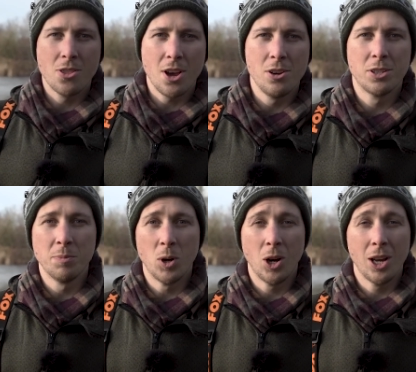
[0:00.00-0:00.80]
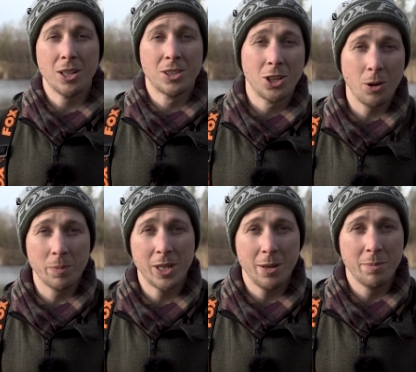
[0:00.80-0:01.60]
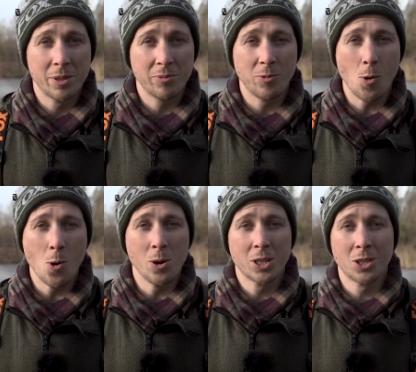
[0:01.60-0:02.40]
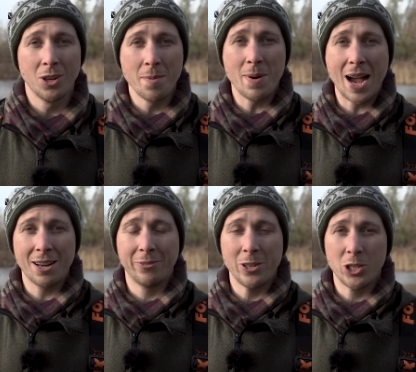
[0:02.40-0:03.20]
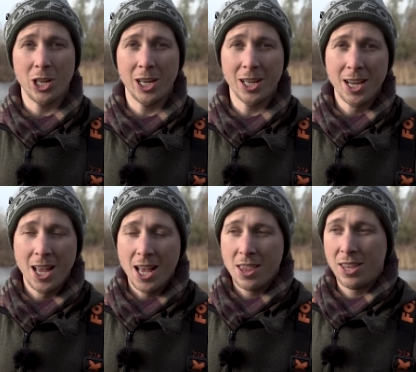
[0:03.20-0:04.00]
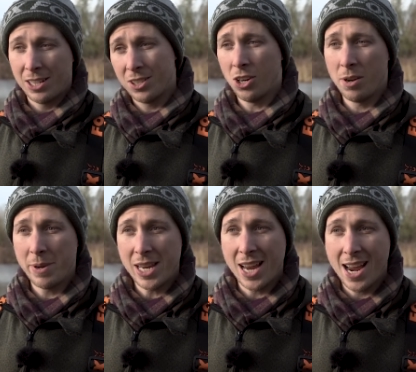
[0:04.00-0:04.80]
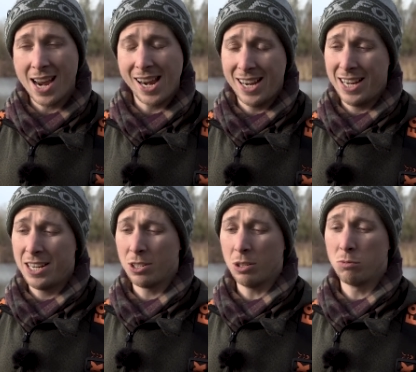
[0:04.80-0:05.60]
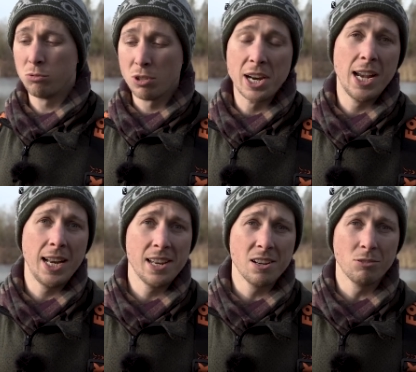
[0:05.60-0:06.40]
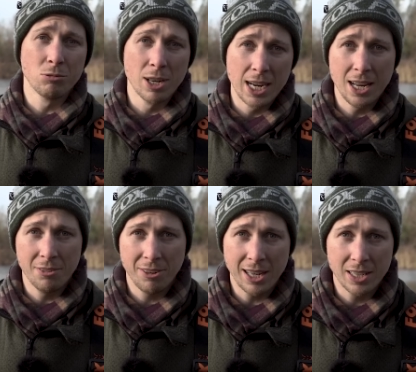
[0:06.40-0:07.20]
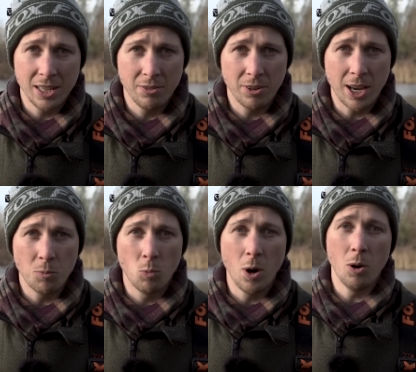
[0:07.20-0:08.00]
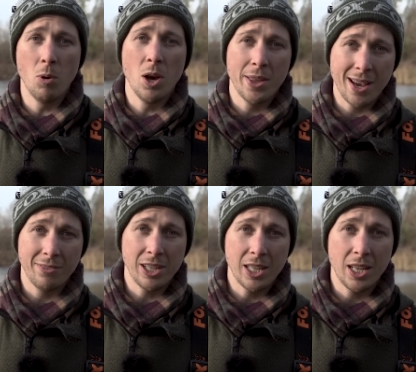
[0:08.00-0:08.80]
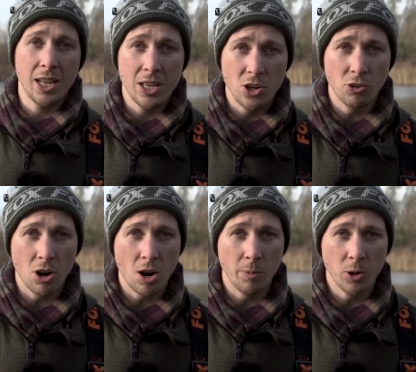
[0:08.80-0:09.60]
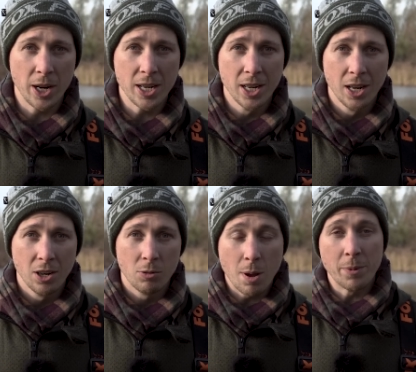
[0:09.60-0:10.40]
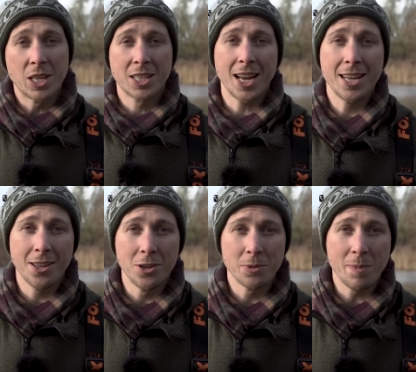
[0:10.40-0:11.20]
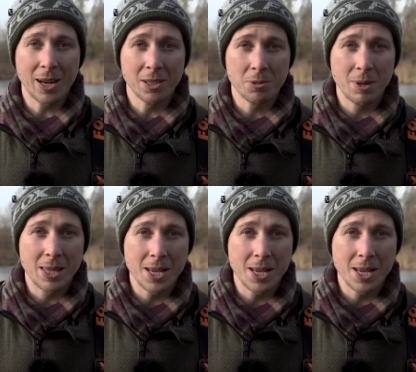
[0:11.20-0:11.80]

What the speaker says: those are my top tips for solid bag fishing. This time of year, it is really, really effective and well worth having in your armoury. Remember to take those maggots with